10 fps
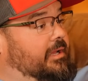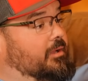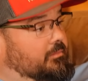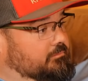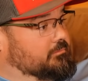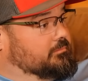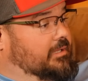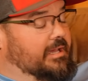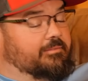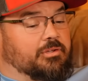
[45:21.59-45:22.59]
out,
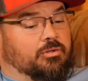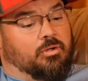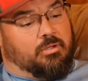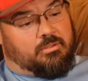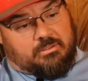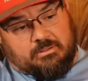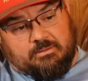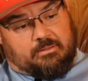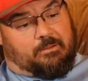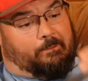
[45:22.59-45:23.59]
having you on.
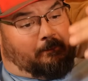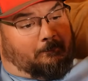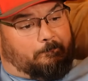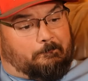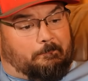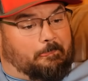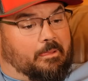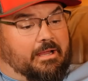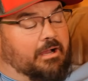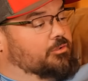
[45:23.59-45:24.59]

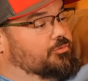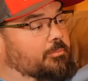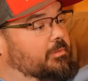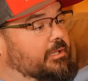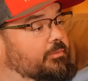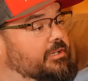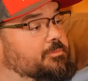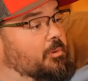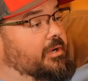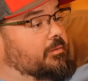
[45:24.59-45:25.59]
How does somebody
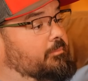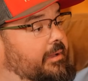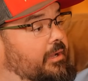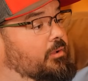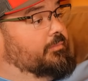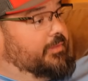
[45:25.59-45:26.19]
reach Brandon Powell if